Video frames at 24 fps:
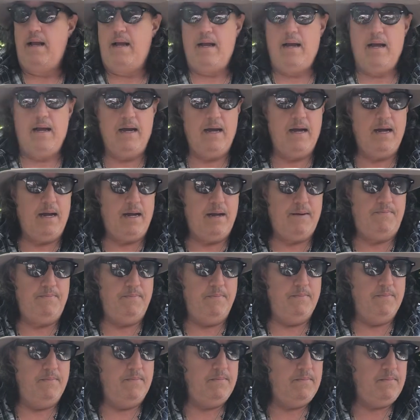
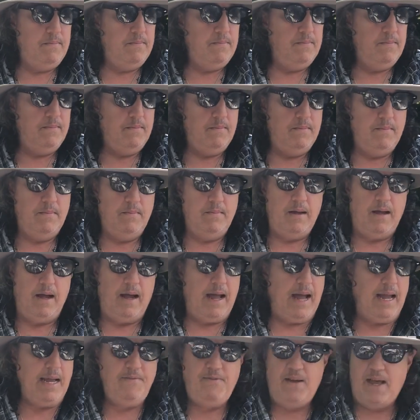
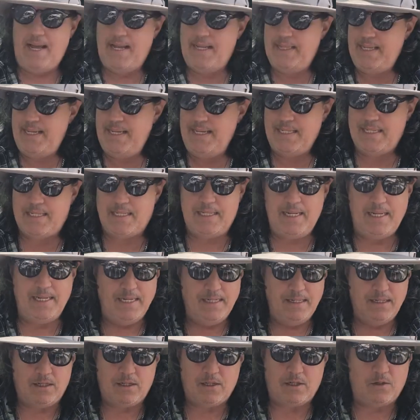I've had these
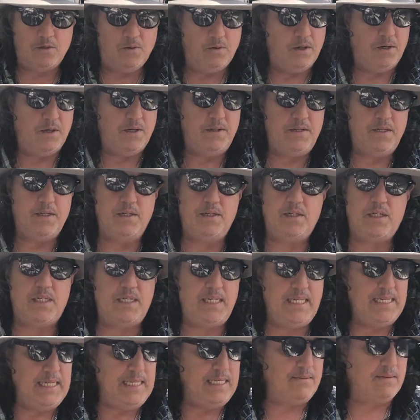things stored in their
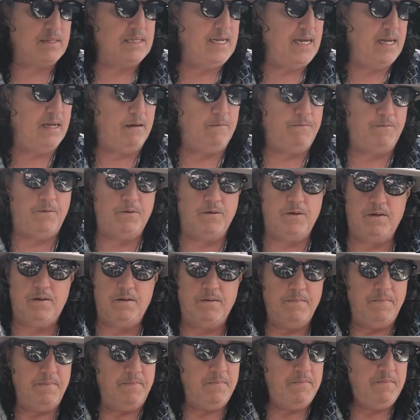sheaths now for,
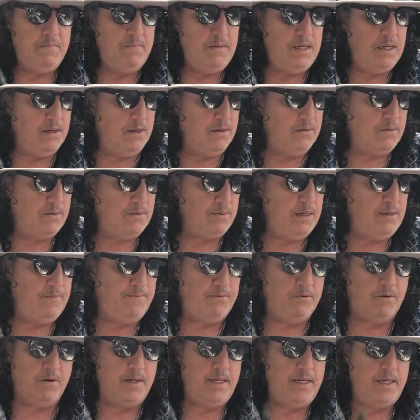you know,
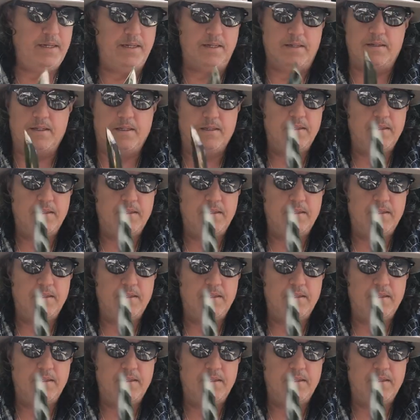3-4 years.